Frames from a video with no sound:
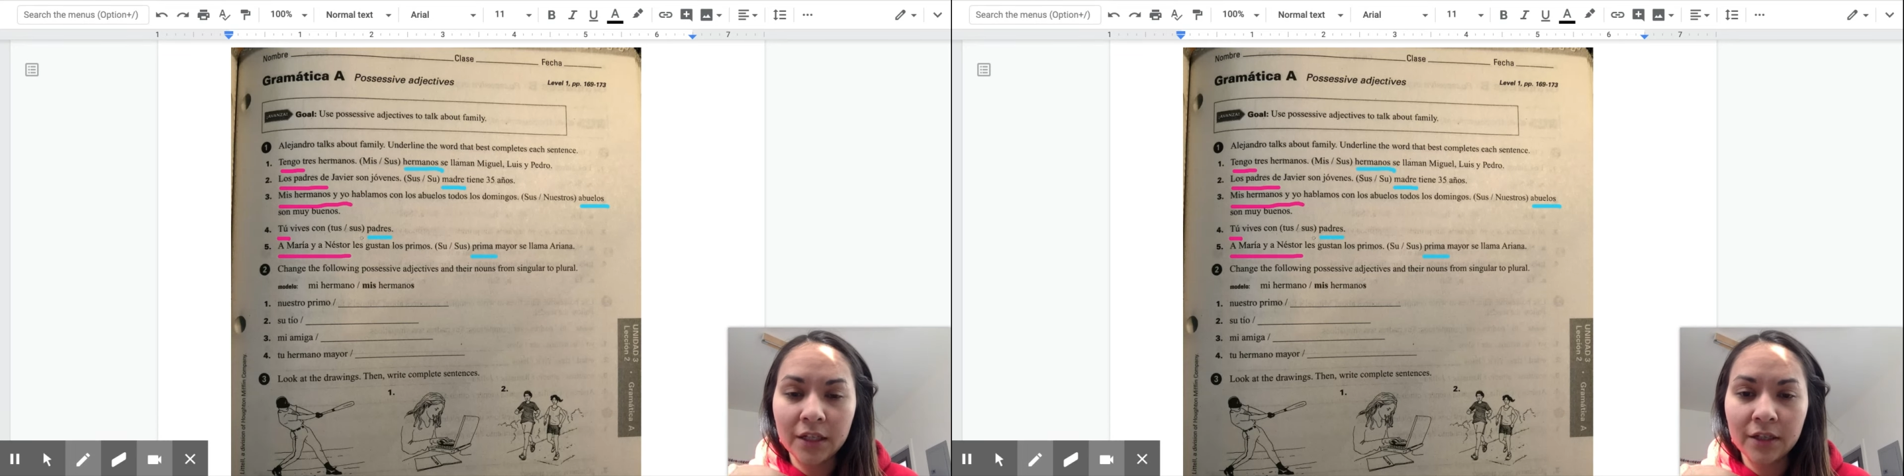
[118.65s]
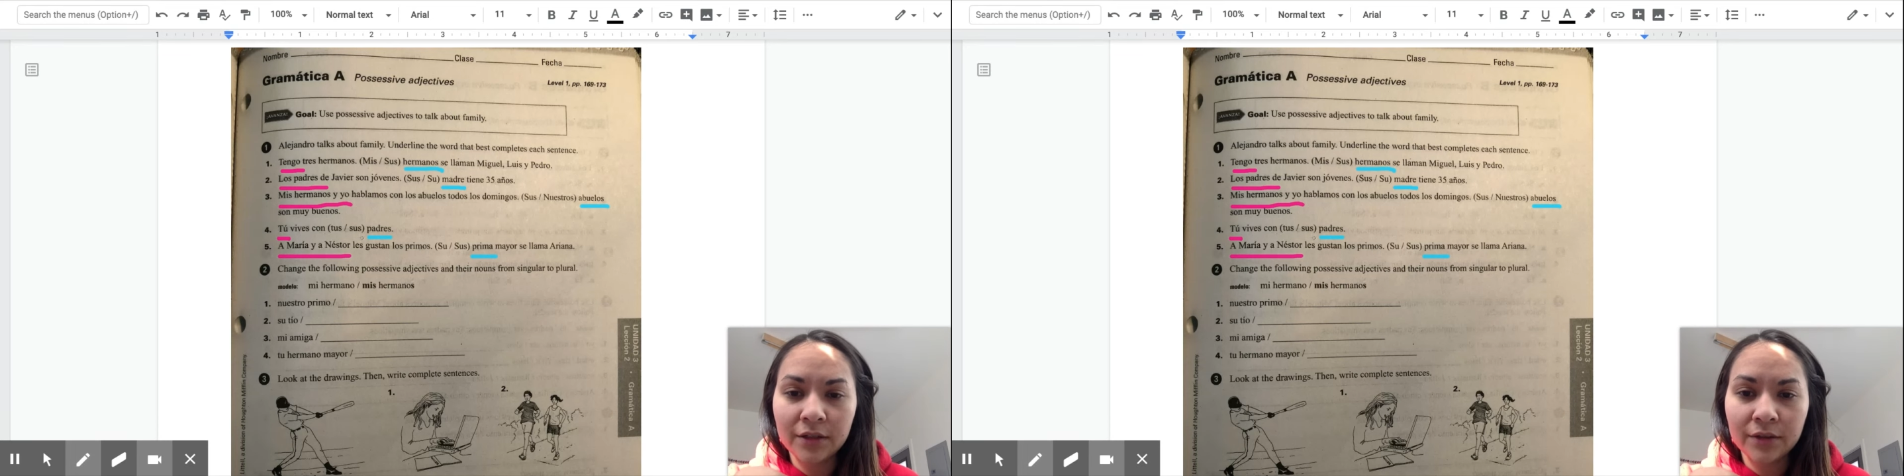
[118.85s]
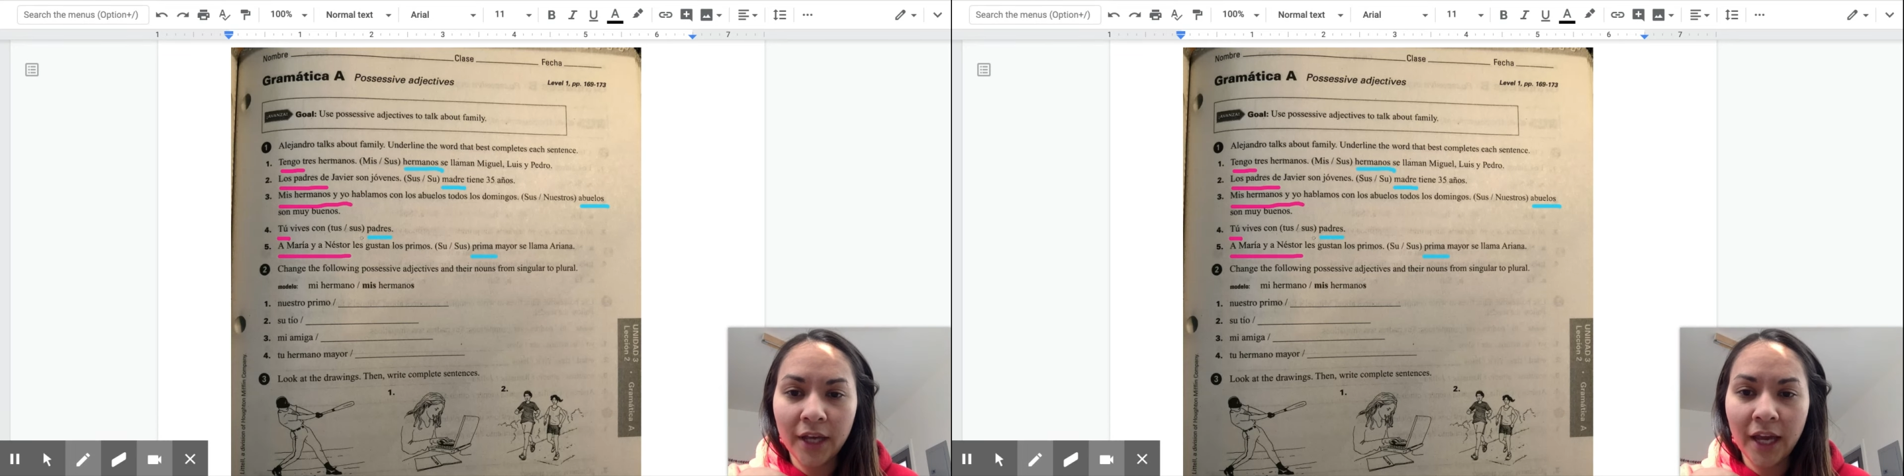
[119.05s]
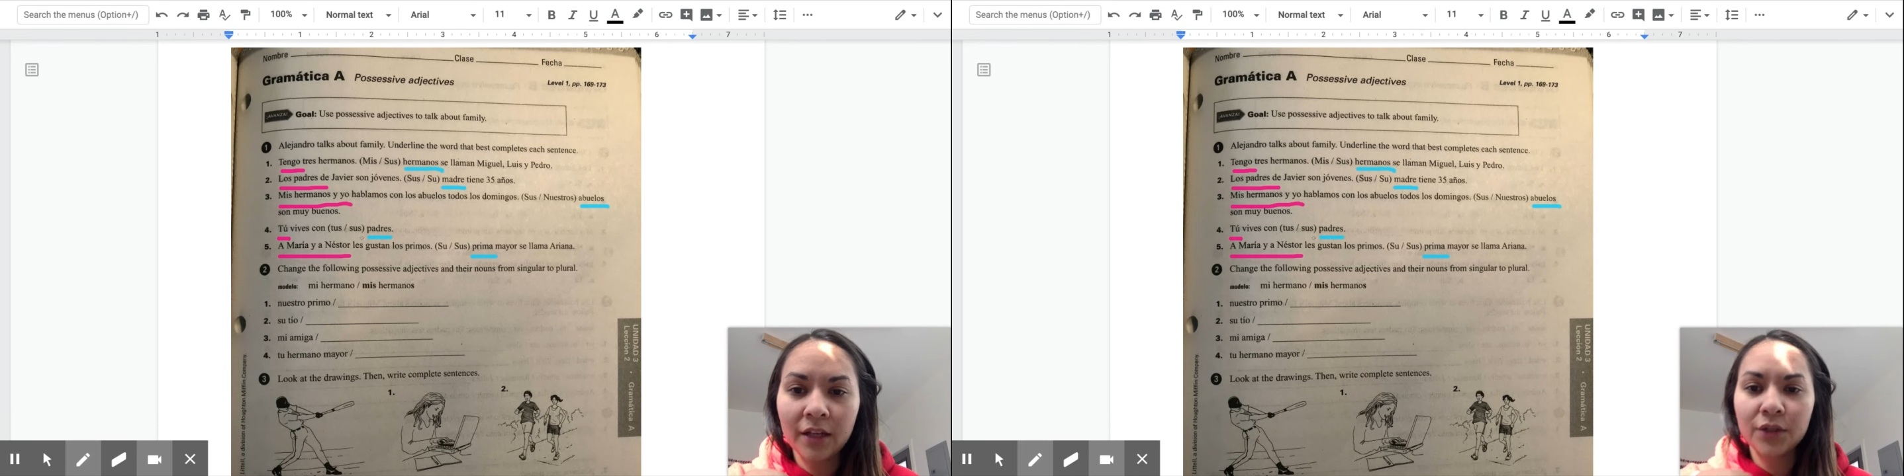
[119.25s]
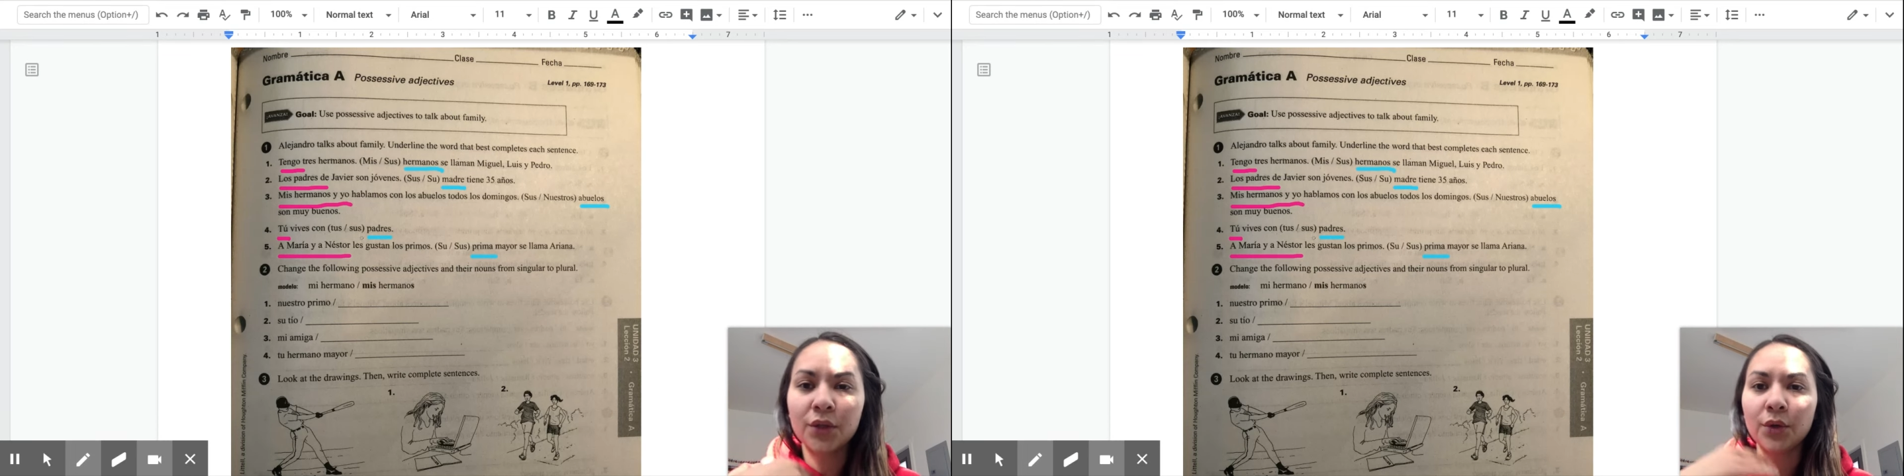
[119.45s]
Okay,
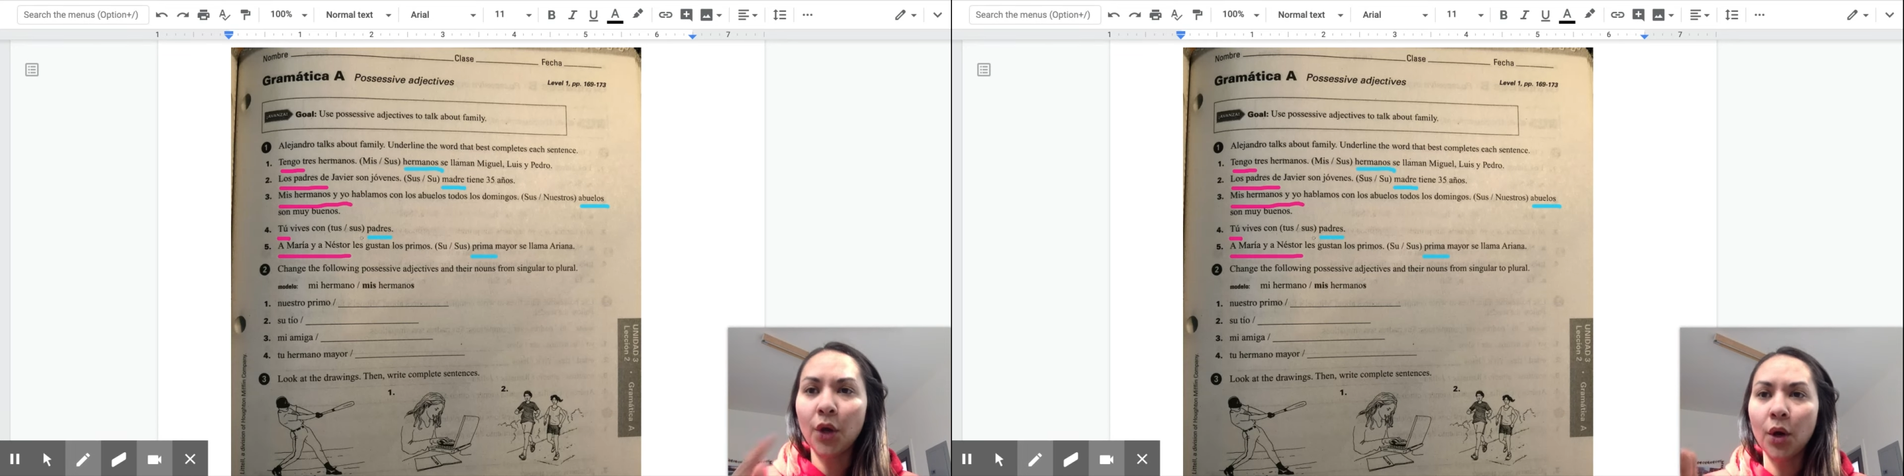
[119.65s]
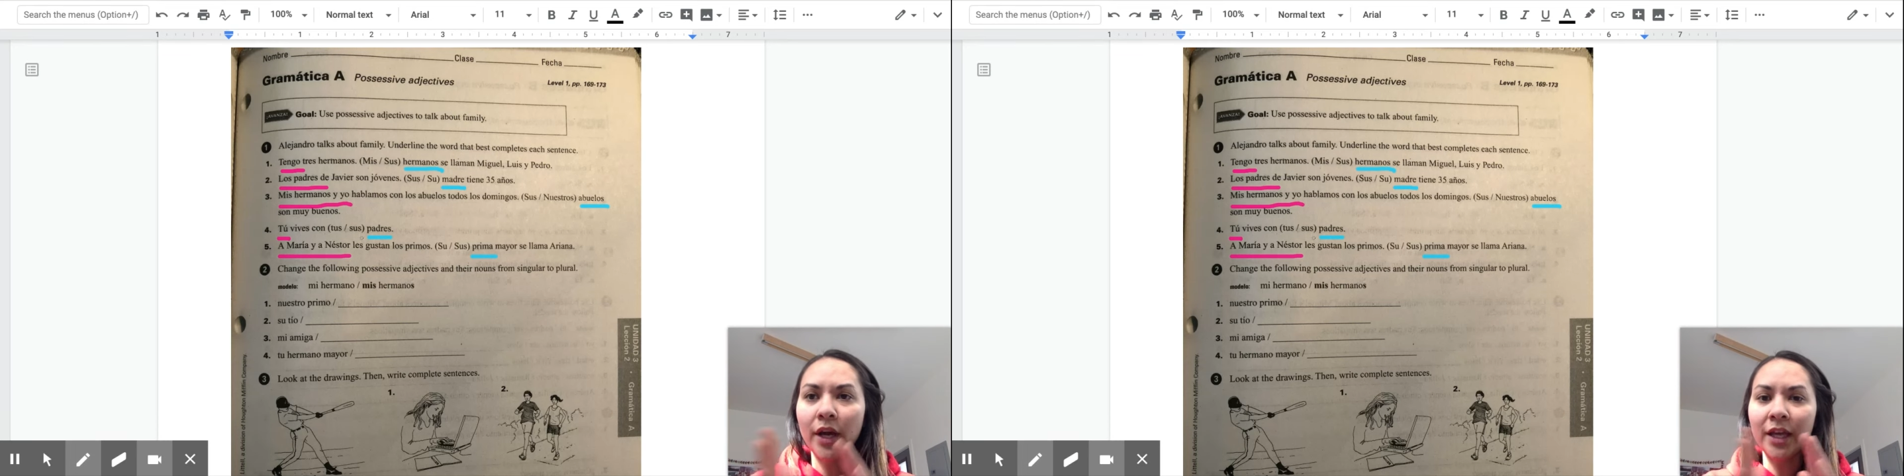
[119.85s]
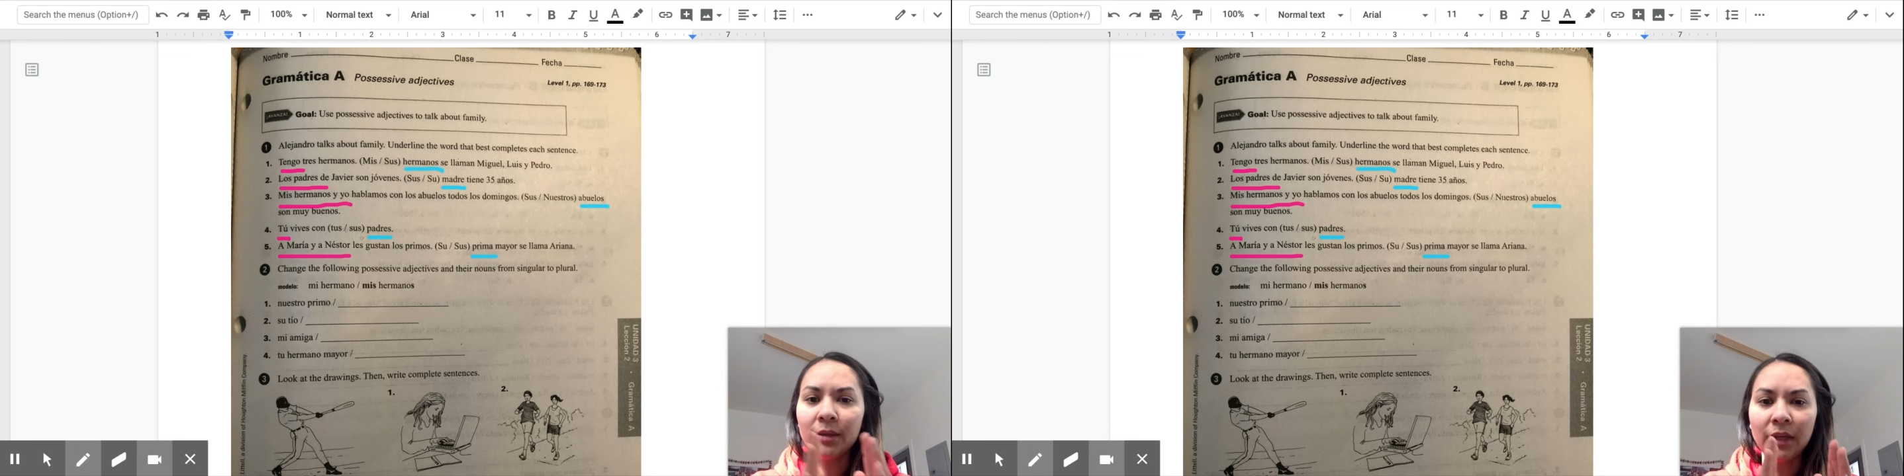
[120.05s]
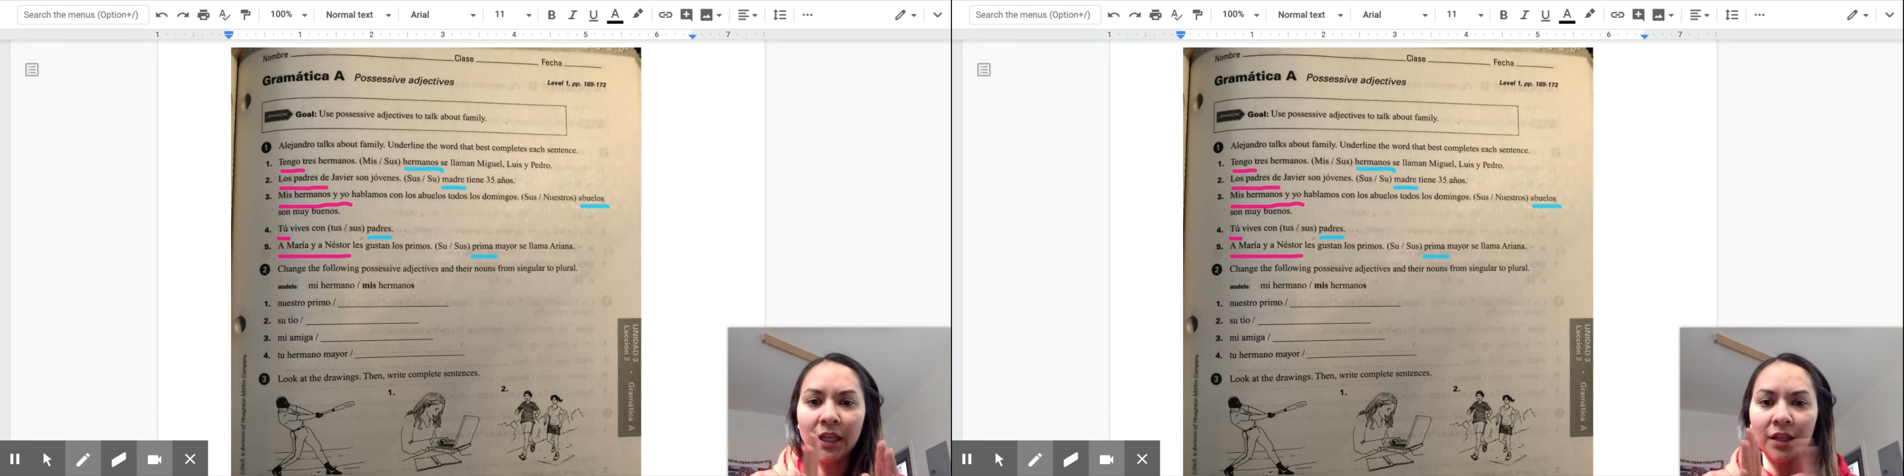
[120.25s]
so yo and me,